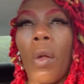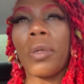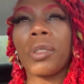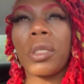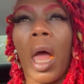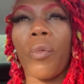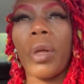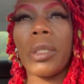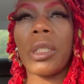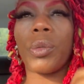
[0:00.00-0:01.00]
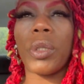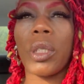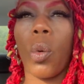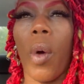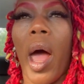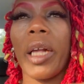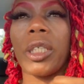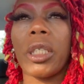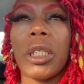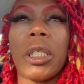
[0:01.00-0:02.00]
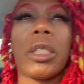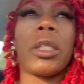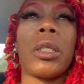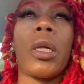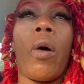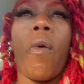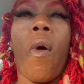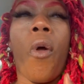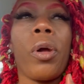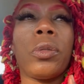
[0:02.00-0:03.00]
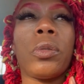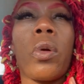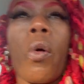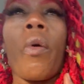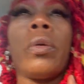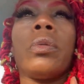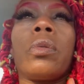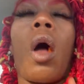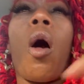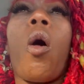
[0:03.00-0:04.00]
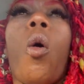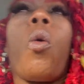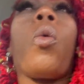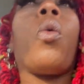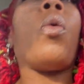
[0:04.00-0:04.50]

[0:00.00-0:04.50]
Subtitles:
it's not really a reason why I shouldn't. Oh!